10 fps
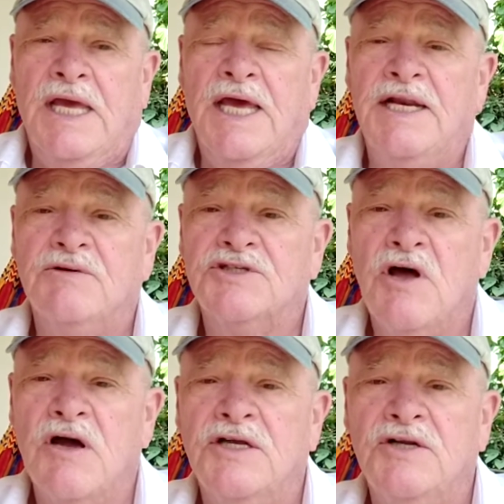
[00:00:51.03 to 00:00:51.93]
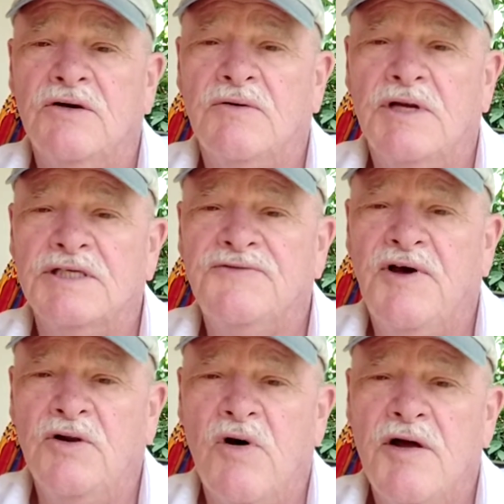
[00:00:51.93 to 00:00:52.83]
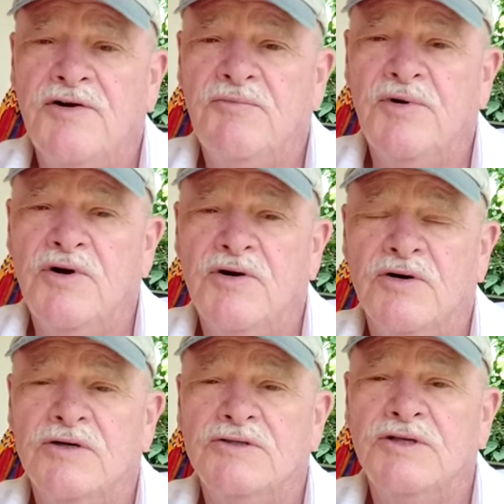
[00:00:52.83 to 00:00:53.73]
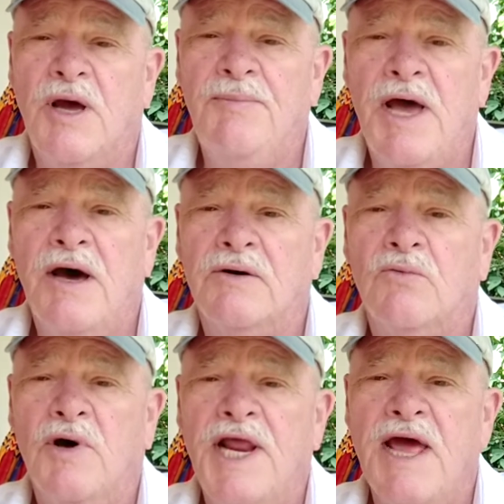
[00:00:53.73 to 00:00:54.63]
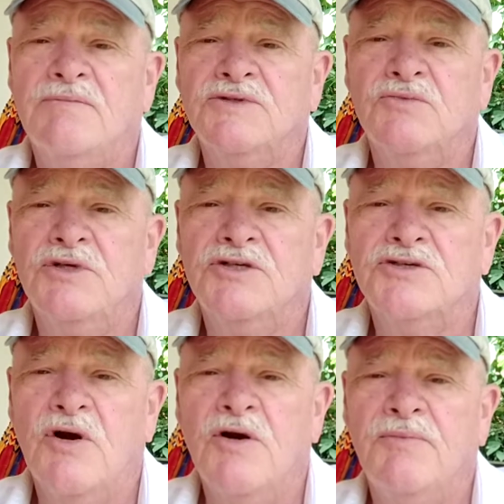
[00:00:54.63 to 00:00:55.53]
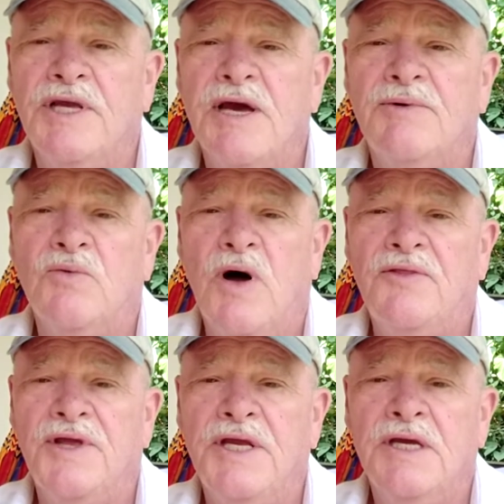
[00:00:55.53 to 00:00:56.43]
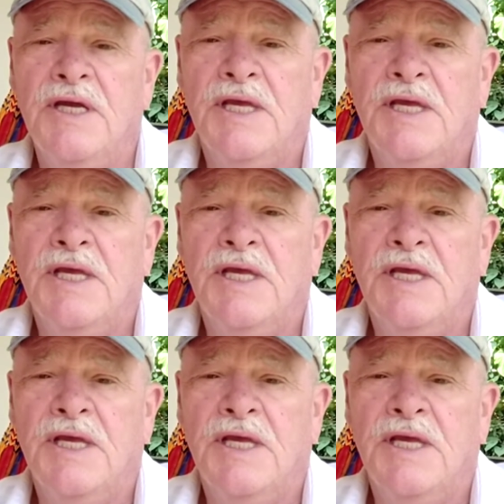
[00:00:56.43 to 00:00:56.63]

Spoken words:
And he was talking to his fellow entrepreneurs about what happens when you start becoming wealthy